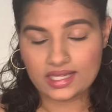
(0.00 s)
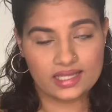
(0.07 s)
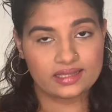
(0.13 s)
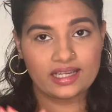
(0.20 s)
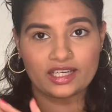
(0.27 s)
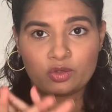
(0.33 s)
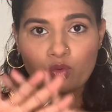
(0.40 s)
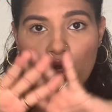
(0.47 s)

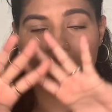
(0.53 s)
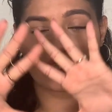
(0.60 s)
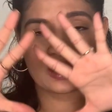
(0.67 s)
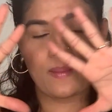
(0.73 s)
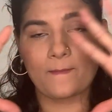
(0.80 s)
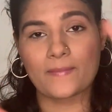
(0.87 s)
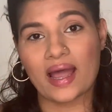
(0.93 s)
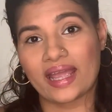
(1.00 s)
that was
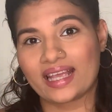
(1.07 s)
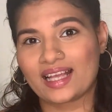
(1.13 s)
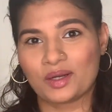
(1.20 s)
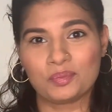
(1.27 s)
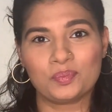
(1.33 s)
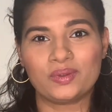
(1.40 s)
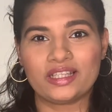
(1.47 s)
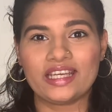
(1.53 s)
my
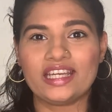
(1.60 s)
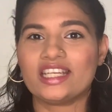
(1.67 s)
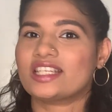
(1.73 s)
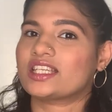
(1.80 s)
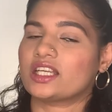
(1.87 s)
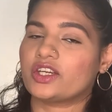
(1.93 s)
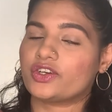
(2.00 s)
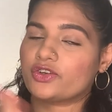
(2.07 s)

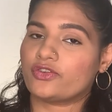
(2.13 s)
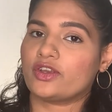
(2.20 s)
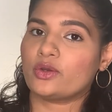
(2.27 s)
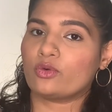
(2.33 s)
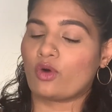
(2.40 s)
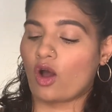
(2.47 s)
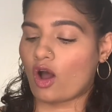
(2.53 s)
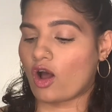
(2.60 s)
complete
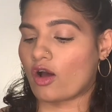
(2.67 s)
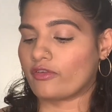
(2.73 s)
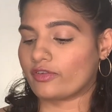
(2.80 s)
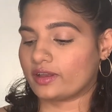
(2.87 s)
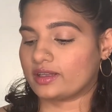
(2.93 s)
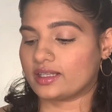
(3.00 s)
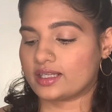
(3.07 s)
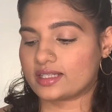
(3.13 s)
review of
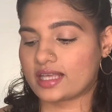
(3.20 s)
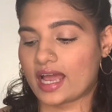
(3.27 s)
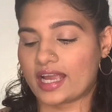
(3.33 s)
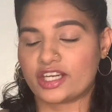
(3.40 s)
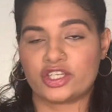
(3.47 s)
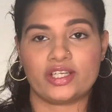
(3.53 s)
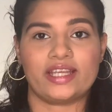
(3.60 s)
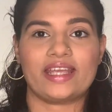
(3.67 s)
this
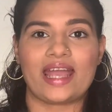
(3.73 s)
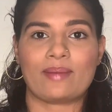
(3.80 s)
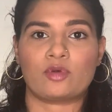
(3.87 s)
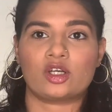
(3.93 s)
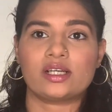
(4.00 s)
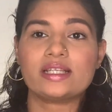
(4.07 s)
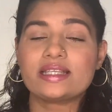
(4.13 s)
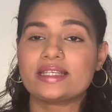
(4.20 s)
Hydrating Camo
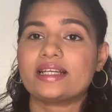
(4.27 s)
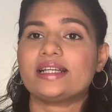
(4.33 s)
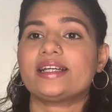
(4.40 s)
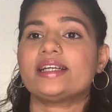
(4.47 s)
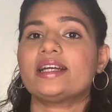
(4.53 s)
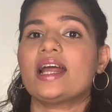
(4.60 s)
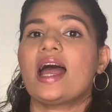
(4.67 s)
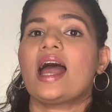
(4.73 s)

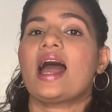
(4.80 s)
Concealer.